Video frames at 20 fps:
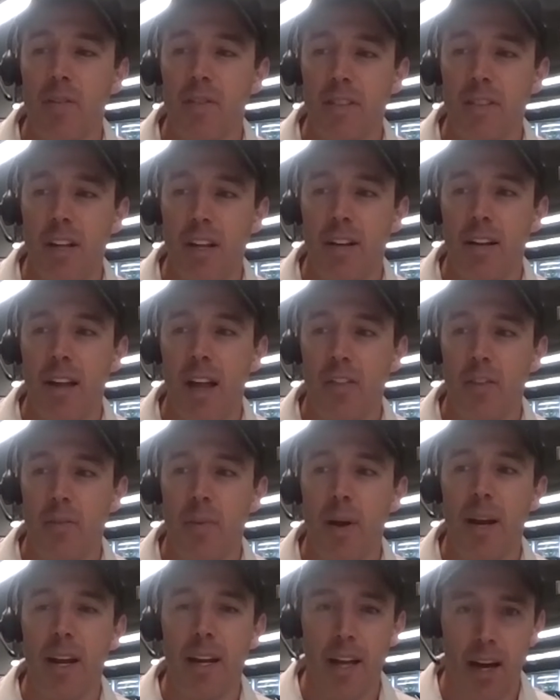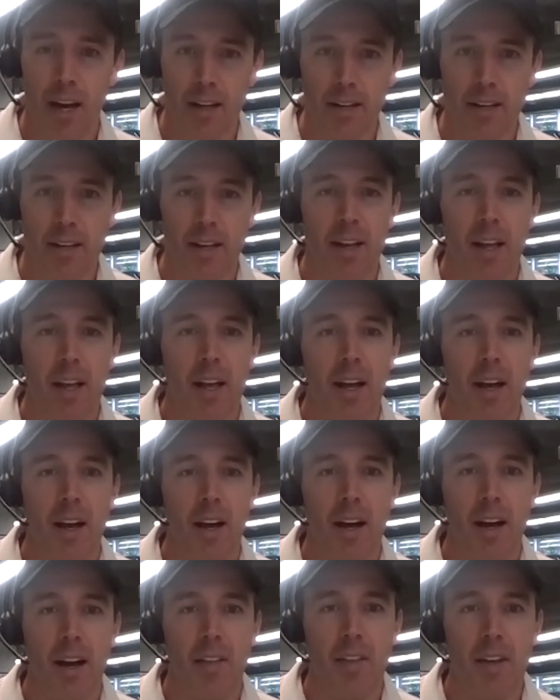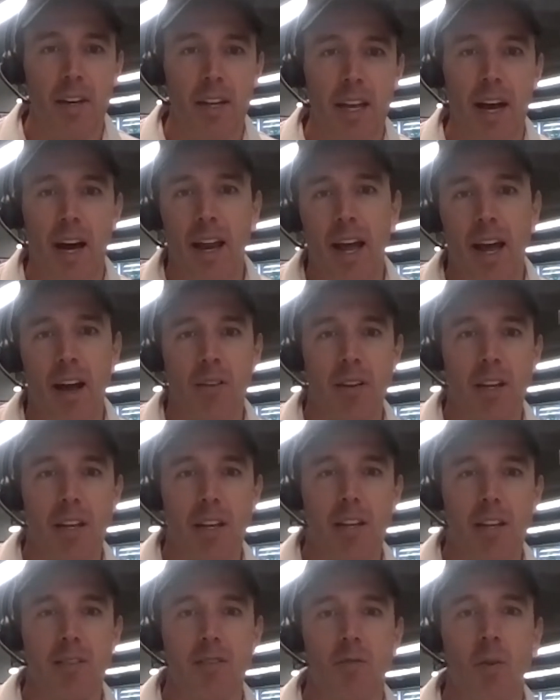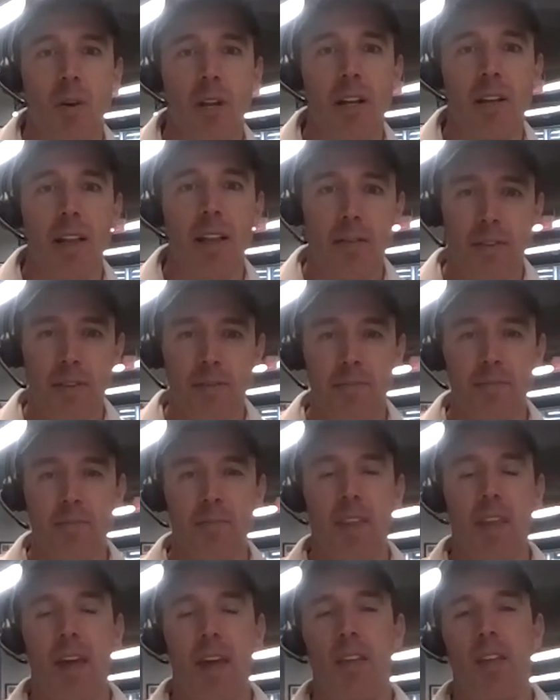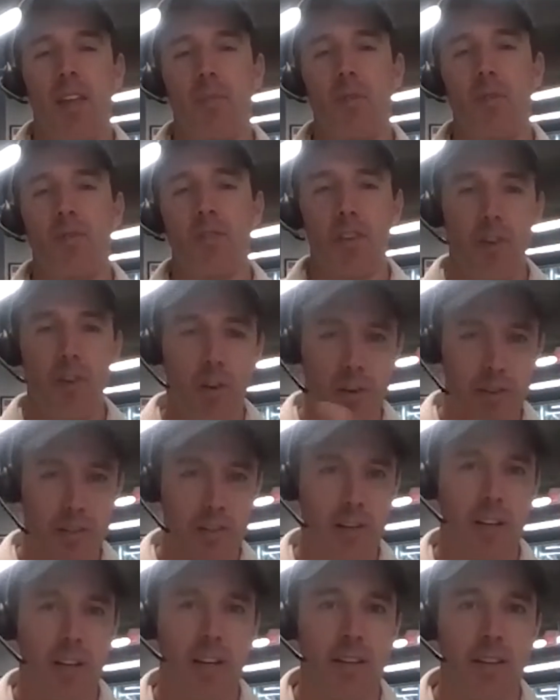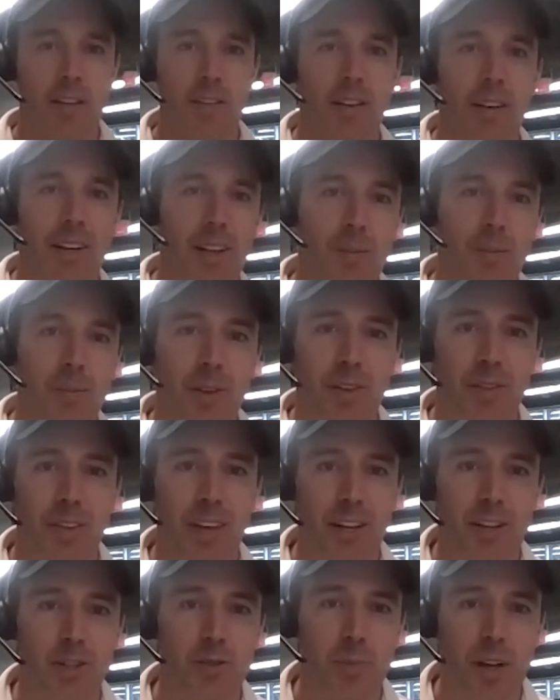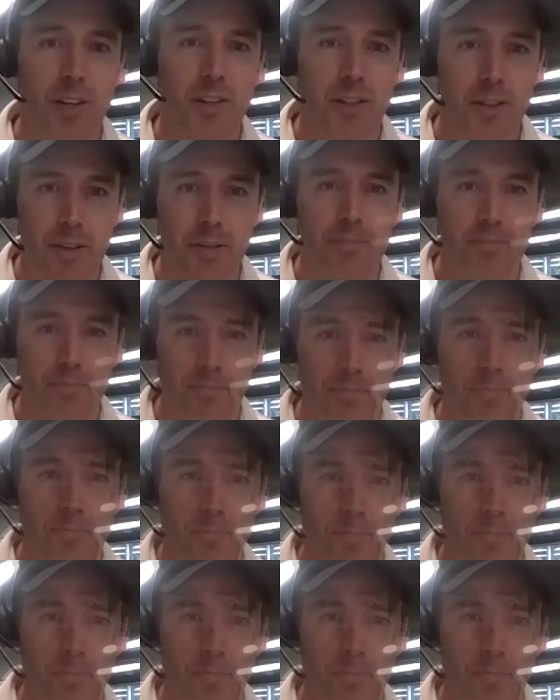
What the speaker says: brief stint at the Pentagon, and then got out in 2011, and then moved to New York City and did the Columbia thing, as you mentioned.